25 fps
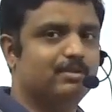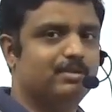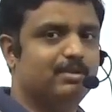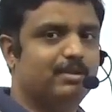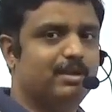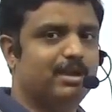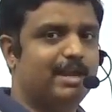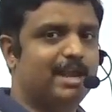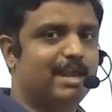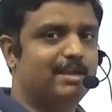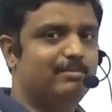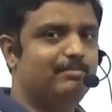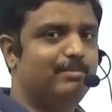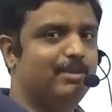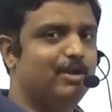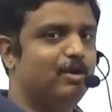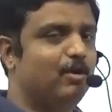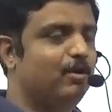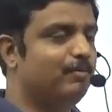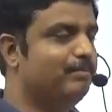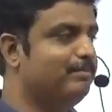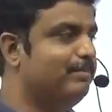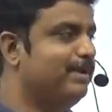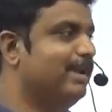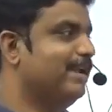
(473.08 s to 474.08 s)
can be
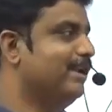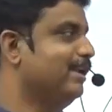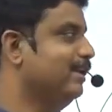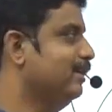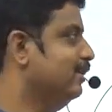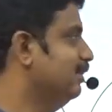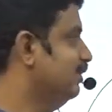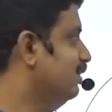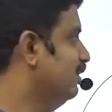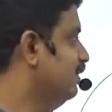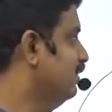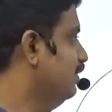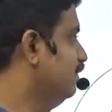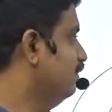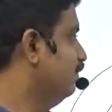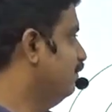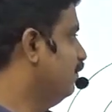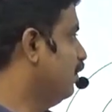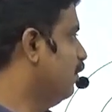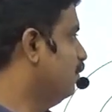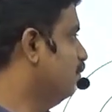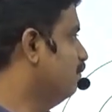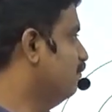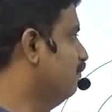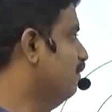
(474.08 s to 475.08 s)
obtained
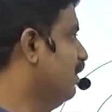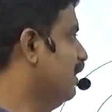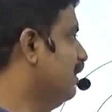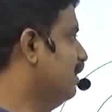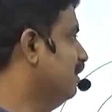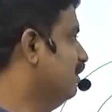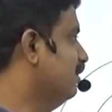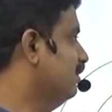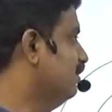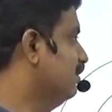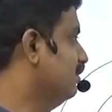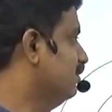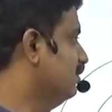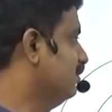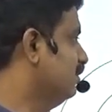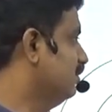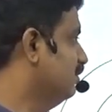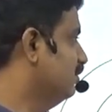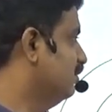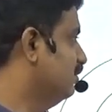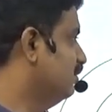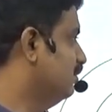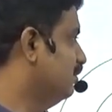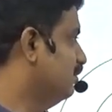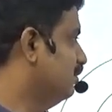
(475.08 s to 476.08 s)
from one
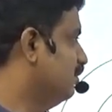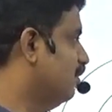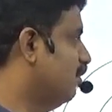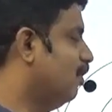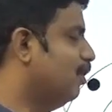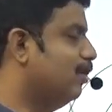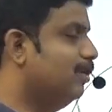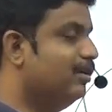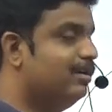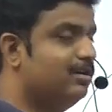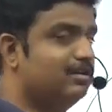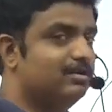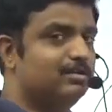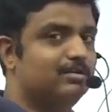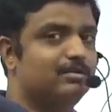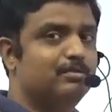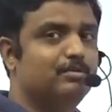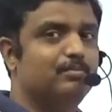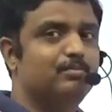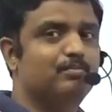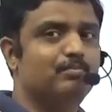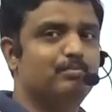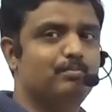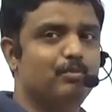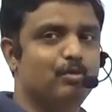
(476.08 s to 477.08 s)
or
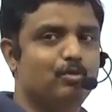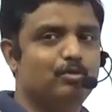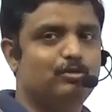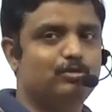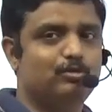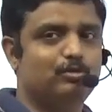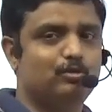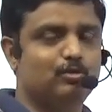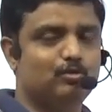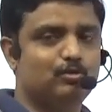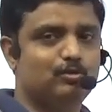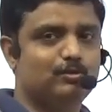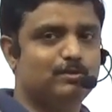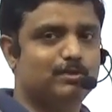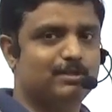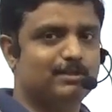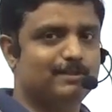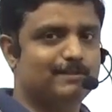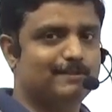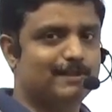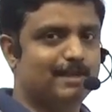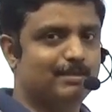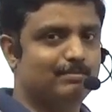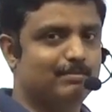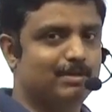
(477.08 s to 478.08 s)
both used
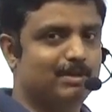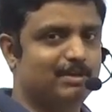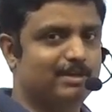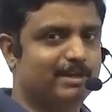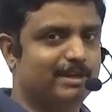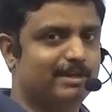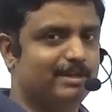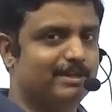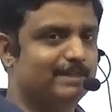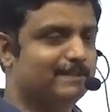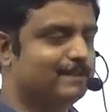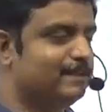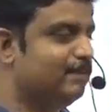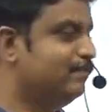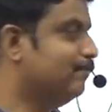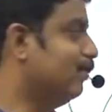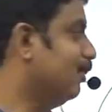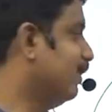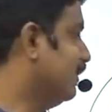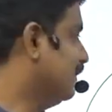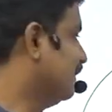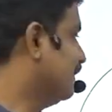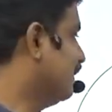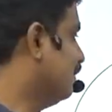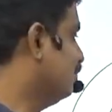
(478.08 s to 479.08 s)
simultaneously. For
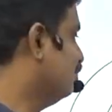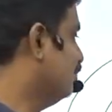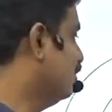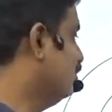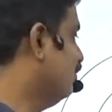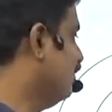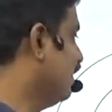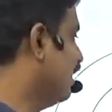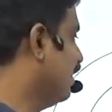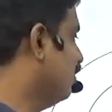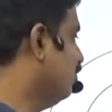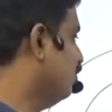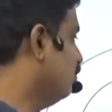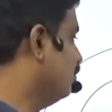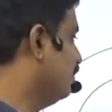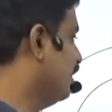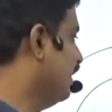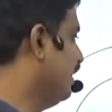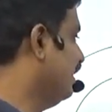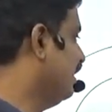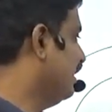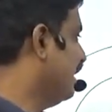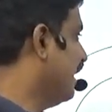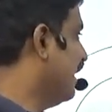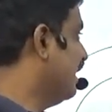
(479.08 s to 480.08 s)
example, we can
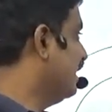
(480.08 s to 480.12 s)
obtain tan